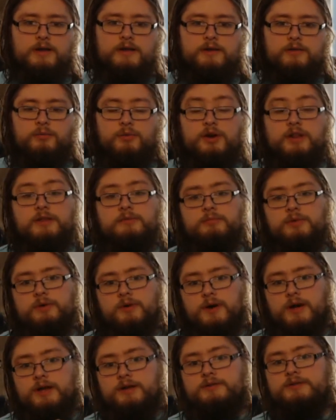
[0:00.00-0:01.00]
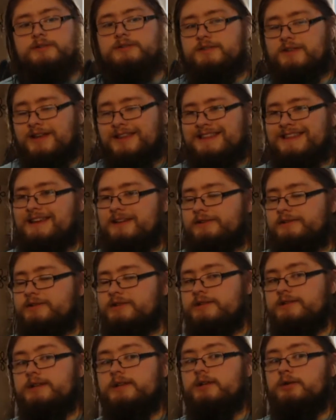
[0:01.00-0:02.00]
one of the more interesting things
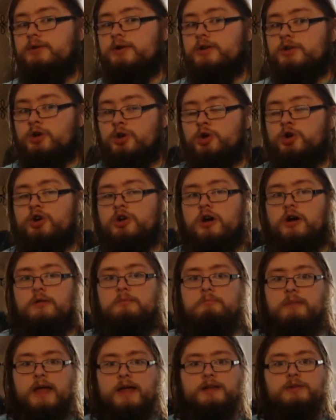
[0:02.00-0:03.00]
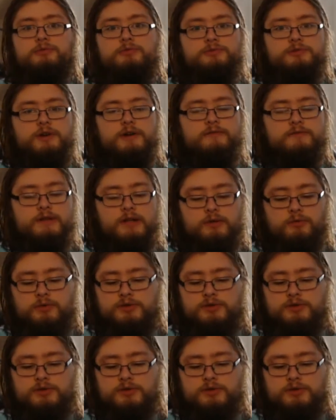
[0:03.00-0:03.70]
is that you can turn on manual drifting,